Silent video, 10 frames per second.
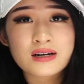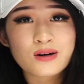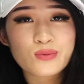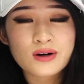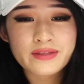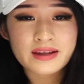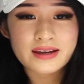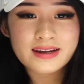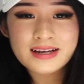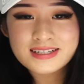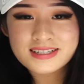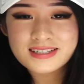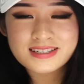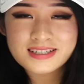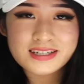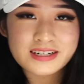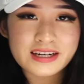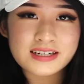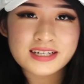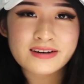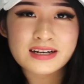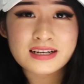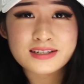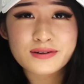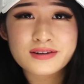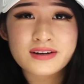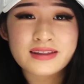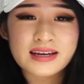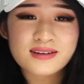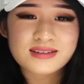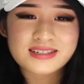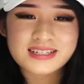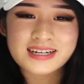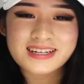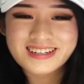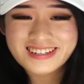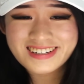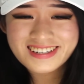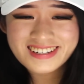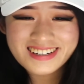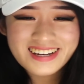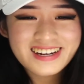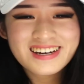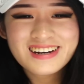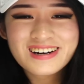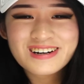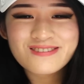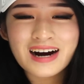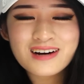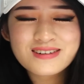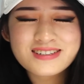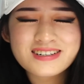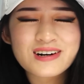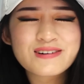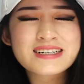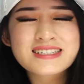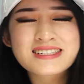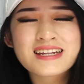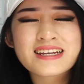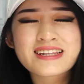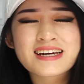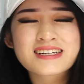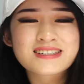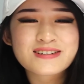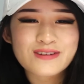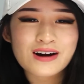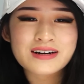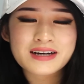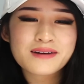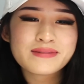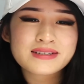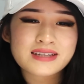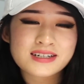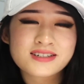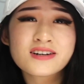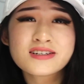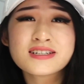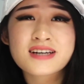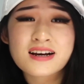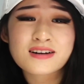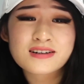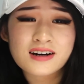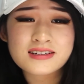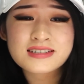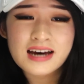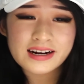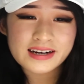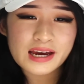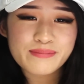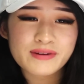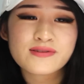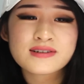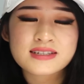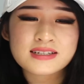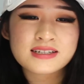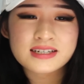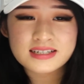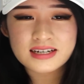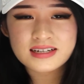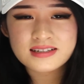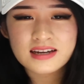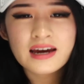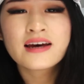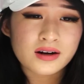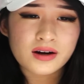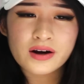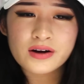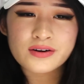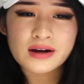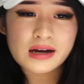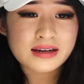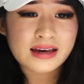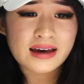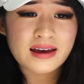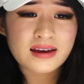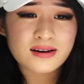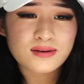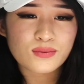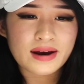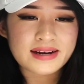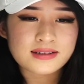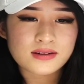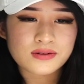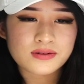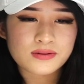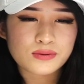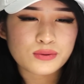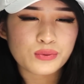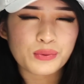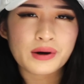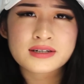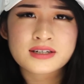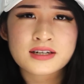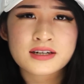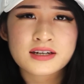Well then, he just indirectly told her that he was cheating. Why would you always send a text to wrong numbers? Like, don't you check your contact name before sending a text? Oh, okay. Wait. what?